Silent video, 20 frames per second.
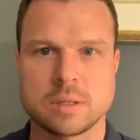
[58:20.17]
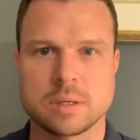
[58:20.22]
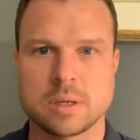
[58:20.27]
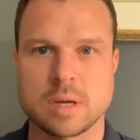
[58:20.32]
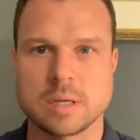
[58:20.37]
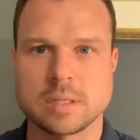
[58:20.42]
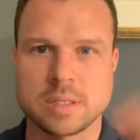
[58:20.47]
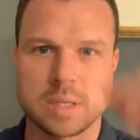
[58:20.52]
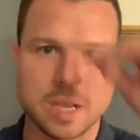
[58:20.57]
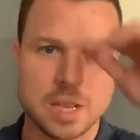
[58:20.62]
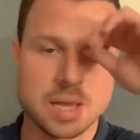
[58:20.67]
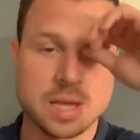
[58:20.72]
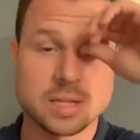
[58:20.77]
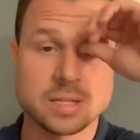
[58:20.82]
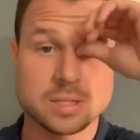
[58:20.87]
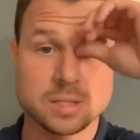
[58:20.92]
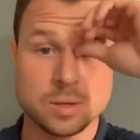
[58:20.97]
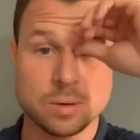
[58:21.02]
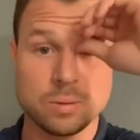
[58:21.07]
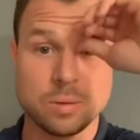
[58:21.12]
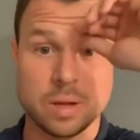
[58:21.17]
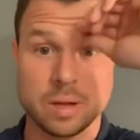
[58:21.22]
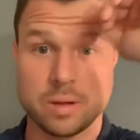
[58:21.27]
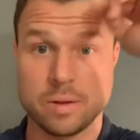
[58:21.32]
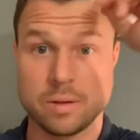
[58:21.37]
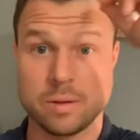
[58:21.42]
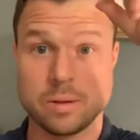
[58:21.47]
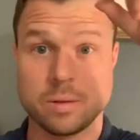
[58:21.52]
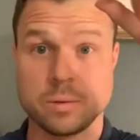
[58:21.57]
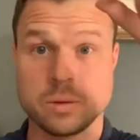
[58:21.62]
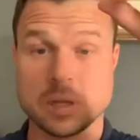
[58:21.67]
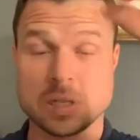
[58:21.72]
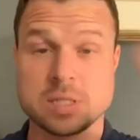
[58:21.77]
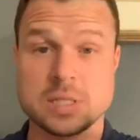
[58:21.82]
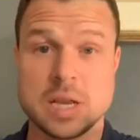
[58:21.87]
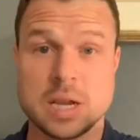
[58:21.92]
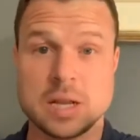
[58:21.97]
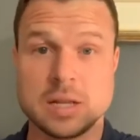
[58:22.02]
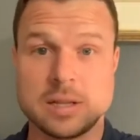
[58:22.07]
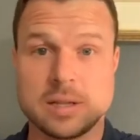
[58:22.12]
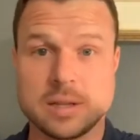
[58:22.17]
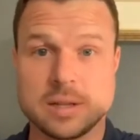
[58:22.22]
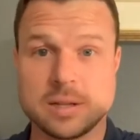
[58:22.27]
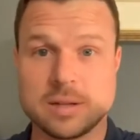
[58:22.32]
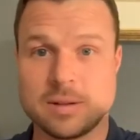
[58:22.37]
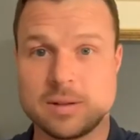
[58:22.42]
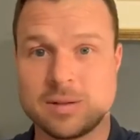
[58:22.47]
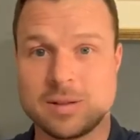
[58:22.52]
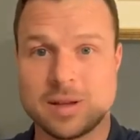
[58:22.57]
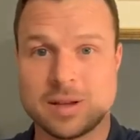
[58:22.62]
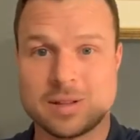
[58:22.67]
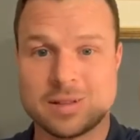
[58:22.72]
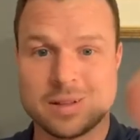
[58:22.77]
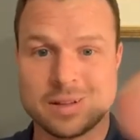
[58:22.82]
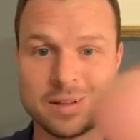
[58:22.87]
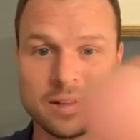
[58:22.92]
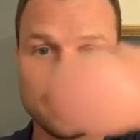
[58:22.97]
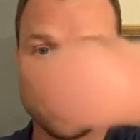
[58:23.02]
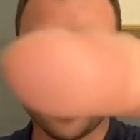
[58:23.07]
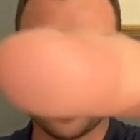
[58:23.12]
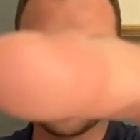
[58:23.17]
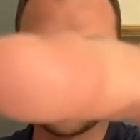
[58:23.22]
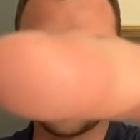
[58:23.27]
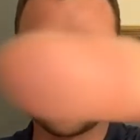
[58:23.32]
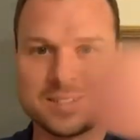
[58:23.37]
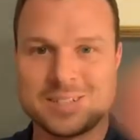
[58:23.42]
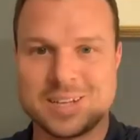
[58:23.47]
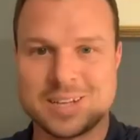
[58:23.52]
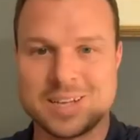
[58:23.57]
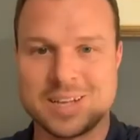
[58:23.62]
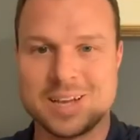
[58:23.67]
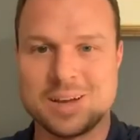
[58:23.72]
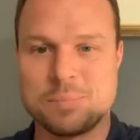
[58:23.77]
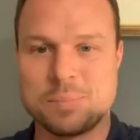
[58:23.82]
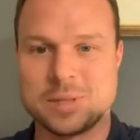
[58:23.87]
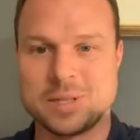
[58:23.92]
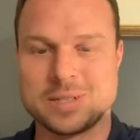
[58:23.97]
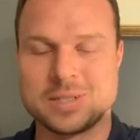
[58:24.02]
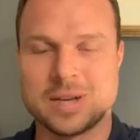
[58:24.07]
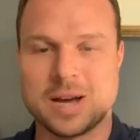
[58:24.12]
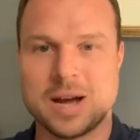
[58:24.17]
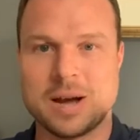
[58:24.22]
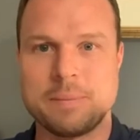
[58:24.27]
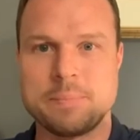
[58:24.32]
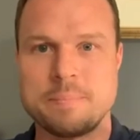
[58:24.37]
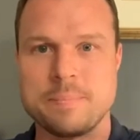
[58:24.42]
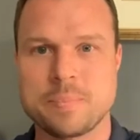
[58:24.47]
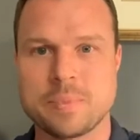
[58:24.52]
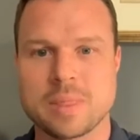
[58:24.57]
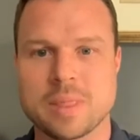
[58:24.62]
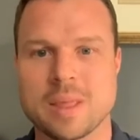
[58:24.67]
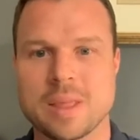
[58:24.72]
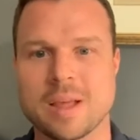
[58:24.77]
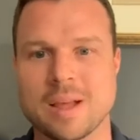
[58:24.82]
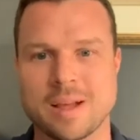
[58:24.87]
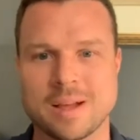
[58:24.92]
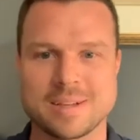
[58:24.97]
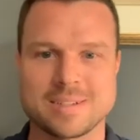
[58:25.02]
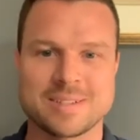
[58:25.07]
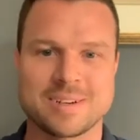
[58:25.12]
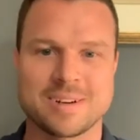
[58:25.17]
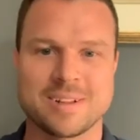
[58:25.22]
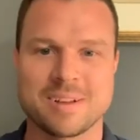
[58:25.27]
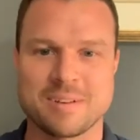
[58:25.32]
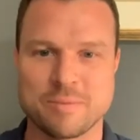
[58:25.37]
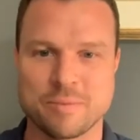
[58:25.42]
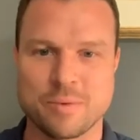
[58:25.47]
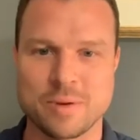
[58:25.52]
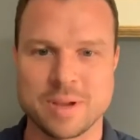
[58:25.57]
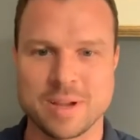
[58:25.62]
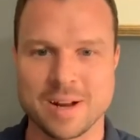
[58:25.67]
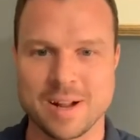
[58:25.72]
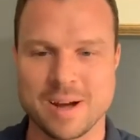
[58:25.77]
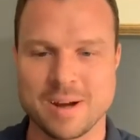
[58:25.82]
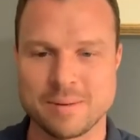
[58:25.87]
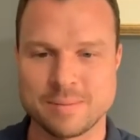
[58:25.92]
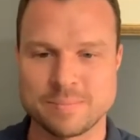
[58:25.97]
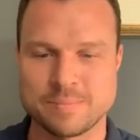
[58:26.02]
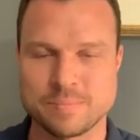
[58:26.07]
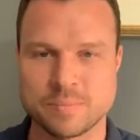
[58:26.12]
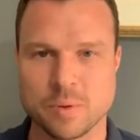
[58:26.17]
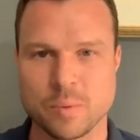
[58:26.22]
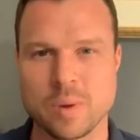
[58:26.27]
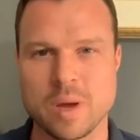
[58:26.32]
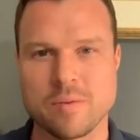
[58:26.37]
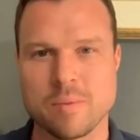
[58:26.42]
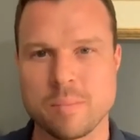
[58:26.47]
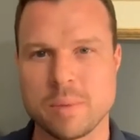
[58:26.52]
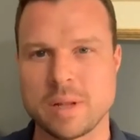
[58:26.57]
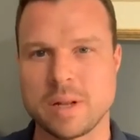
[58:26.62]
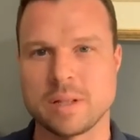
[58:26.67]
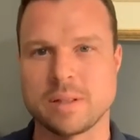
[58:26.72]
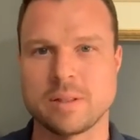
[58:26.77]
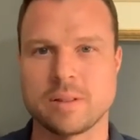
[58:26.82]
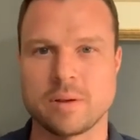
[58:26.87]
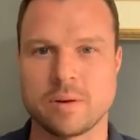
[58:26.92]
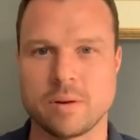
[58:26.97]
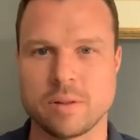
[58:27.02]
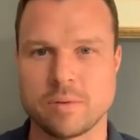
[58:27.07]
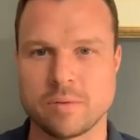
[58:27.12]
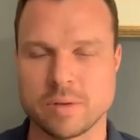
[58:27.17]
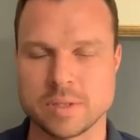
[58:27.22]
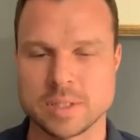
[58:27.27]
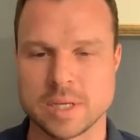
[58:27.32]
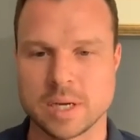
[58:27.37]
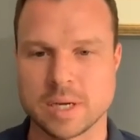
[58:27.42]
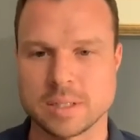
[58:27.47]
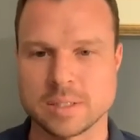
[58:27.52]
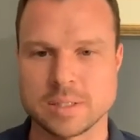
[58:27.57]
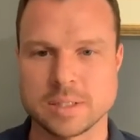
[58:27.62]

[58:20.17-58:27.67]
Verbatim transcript: See, I get so like the second the like the clock starts ticking up at the top, I start like freaking out. We have a minute thirty three seconds,